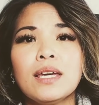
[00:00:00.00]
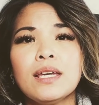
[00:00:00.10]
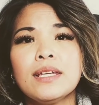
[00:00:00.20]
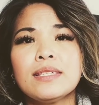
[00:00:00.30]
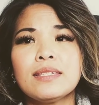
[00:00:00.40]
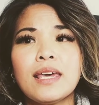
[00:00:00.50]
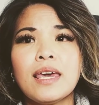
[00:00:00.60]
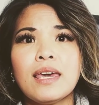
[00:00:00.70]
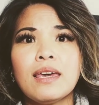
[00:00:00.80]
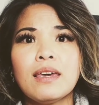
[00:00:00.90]
It is
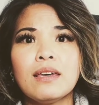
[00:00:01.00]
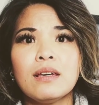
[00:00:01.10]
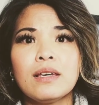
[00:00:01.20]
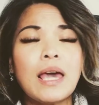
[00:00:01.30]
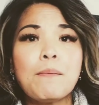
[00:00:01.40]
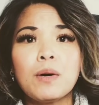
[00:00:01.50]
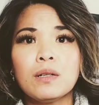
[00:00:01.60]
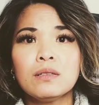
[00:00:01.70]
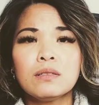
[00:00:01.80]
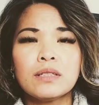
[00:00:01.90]
a
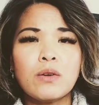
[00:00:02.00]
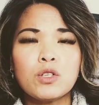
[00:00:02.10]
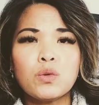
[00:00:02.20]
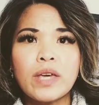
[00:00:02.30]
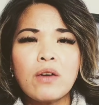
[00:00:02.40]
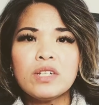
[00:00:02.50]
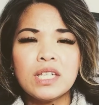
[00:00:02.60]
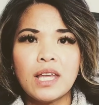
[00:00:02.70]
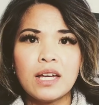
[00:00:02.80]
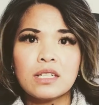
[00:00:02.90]
gamble. There is no
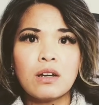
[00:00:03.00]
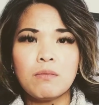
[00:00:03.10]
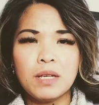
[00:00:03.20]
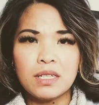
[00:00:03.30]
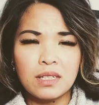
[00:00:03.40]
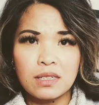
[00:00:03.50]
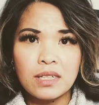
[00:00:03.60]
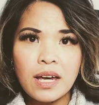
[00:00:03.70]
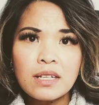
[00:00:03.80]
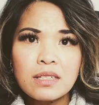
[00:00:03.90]
guarantee that it's going to be a
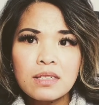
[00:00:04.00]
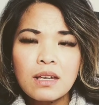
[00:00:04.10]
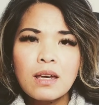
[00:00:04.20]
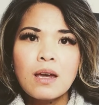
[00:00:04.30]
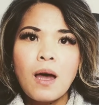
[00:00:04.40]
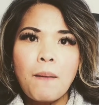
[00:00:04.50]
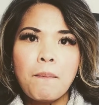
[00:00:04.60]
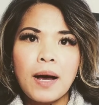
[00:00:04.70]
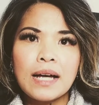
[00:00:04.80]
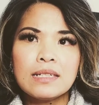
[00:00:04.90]
success,
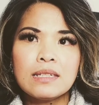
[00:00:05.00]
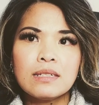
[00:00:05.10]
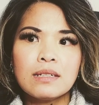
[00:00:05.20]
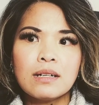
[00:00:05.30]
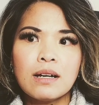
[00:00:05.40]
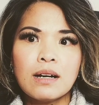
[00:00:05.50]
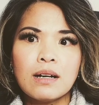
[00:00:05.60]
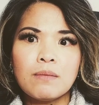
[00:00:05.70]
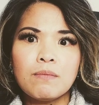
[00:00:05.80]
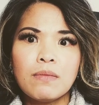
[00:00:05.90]
but
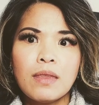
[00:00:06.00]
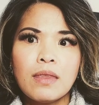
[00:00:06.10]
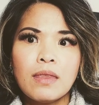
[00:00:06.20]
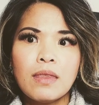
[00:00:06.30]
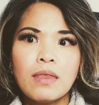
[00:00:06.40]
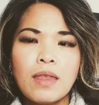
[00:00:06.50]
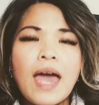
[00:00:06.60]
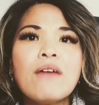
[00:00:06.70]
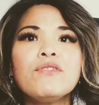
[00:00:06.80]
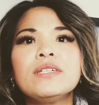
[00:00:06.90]

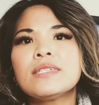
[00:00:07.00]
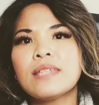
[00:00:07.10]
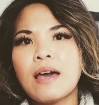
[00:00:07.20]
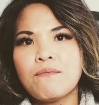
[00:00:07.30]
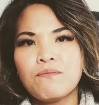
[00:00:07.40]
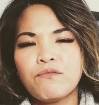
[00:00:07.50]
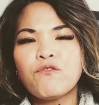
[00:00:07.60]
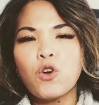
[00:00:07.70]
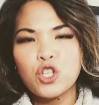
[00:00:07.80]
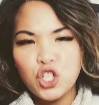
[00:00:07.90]
every step,
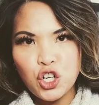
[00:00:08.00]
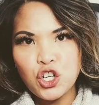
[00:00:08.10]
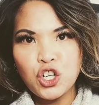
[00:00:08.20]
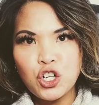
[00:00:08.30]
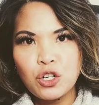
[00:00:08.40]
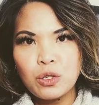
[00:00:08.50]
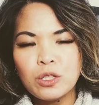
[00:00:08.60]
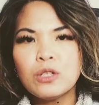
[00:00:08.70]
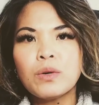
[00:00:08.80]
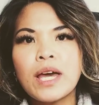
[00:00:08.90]
for sure,
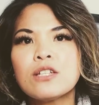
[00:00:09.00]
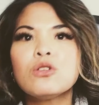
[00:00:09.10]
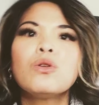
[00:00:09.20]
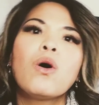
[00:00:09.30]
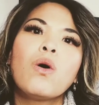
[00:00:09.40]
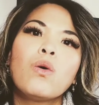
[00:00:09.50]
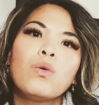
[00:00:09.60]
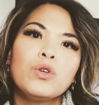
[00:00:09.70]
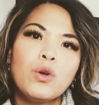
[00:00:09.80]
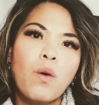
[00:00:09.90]
you get to know
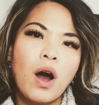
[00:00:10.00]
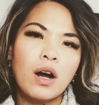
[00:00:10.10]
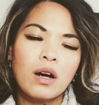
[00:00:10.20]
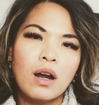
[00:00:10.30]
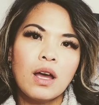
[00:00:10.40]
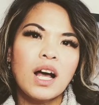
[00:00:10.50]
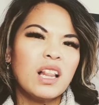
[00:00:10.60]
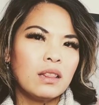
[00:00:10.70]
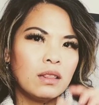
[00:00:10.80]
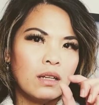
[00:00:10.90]
who you are a
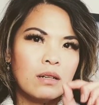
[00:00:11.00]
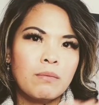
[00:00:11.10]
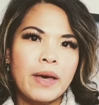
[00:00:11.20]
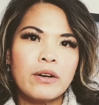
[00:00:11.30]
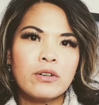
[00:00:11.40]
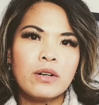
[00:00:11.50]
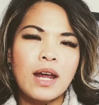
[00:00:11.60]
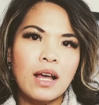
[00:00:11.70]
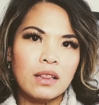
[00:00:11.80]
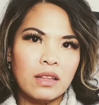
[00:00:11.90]
little better,
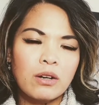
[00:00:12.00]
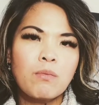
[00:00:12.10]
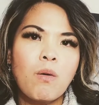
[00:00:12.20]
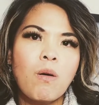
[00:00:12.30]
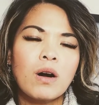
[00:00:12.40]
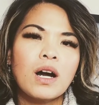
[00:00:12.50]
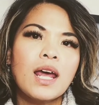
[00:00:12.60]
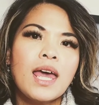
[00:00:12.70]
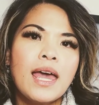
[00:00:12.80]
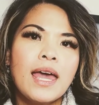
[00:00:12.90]
a little more,
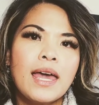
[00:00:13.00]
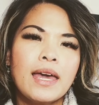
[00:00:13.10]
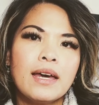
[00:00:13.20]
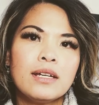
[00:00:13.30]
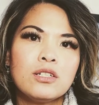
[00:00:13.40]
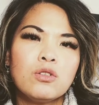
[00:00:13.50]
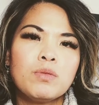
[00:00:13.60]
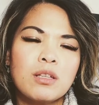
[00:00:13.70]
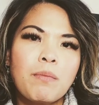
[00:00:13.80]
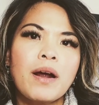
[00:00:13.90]
and you'll
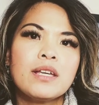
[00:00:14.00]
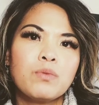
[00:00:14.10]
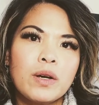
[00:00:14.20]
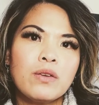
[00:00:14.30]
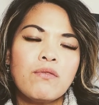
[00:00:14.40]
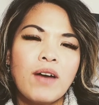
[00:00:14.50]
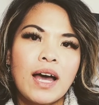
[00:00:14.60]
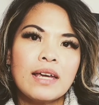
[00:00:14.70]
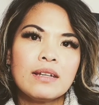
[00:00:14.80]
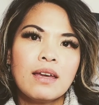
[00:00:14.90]
be surprised what you
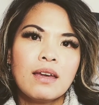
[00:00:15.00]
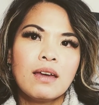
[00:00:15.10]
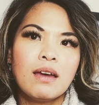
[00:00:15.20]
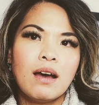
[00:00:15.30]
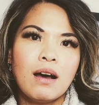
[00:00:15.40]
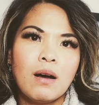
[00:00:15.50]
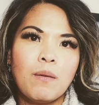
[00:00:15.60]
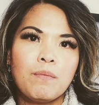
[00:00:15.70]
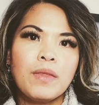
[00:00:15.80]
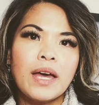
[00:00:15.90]
find
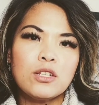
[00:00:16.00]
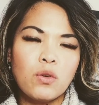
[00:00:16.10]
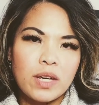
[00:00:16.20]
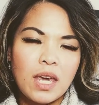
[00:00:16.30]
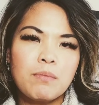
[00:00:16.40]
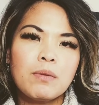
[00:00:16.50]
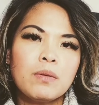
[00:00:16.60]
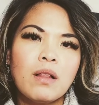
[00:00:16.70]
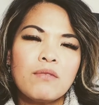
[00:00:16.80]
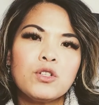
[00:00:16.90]
that you're
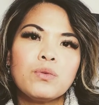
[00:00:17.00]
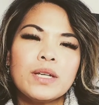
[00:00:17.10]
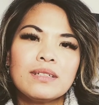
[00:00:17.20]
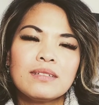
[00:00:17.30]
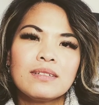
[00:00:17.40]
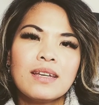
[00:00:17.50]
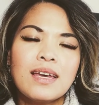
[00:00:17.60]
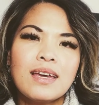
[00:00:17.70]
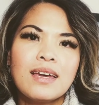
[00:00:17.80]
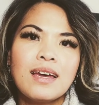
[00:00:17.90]
capable of doing.
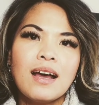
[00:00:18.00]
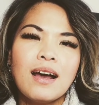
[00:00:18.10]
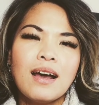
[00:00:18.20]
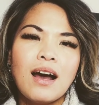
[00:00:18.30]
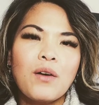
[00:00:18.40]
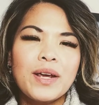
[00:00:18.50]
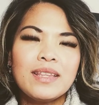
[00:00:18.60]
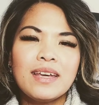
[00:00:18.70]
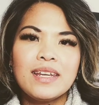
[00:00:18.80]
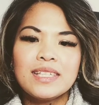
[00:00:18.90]
All right,
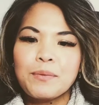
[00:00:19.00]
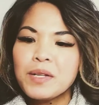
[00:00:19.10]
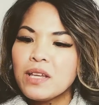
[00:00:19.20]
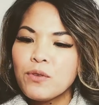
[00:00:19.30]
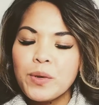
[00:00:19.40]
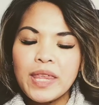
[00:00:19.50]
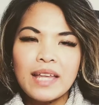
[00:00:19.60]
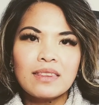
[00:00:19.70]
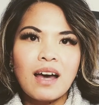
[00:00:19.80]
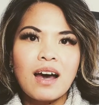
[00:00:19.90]
ladies, I'm going to leave you with
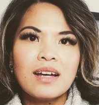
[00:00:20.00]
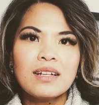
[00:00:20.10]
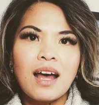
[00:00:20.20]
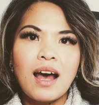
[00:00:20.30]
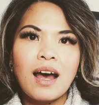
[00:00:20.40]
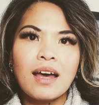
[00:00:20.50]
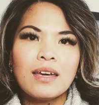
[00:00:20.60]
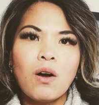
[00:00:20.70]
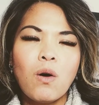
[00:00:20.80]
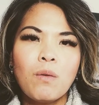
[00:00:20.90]
that thought.
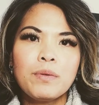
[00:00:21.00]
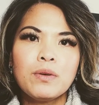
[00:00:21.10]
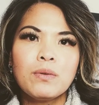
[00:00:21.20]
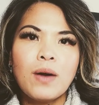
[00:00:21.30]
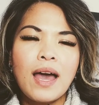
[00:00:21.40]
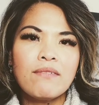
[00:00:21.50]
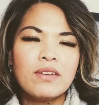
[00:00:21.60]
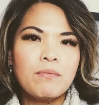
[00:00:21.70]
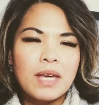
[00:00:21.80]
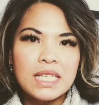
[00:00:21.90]
I hope you have
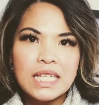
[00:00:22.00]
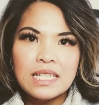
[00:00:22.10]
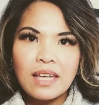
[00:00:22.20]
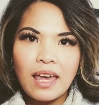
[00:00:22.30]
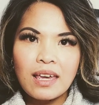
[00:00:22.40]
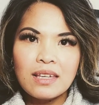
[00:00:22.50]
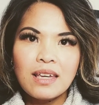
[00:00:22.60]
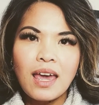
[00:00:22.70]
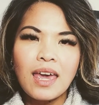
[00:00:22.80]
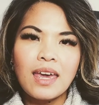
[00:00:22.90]
an amazing
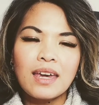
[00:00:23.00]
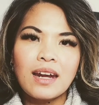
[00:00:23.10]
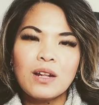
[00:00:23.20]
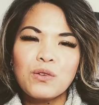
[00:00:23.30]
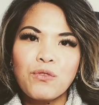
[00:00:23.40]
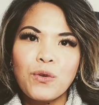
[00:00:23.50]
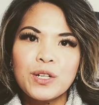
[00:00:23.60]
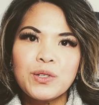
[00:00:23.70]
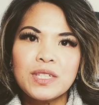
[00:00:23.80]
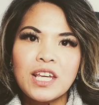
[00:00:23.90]
day, and I look
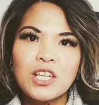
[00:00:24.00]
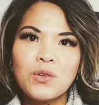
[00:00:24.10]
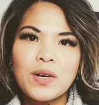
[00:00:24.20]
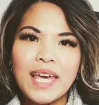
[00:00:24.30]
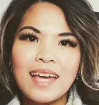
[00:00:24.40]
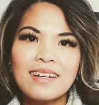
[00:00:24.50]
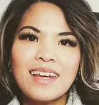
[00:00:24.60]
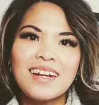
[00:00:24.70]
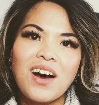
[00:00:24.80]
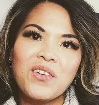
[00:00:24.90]
forward to seeing you again
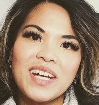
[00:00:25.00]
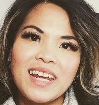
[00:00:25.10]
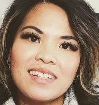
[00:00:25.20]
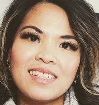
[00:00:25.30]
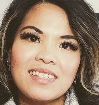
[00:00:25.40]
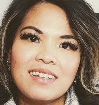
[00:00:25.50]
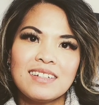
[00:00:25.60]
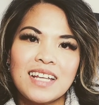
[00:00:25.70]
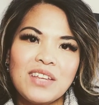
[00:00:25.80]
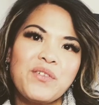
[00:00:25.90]
in our next
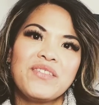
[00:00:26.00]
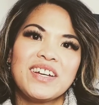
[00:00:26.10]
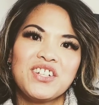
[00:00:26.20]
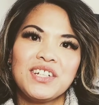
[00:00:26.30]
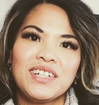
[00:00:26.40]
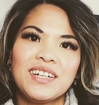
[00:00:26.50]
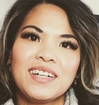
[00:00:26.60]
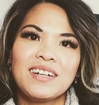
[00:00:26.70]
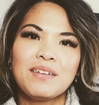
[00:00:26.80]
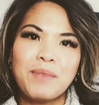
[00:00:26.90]
daily reflection.
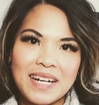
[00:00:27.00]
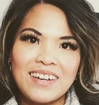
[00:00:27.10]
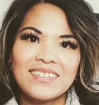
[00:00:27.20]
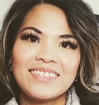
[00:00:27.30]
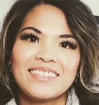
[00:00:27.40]
Bye now.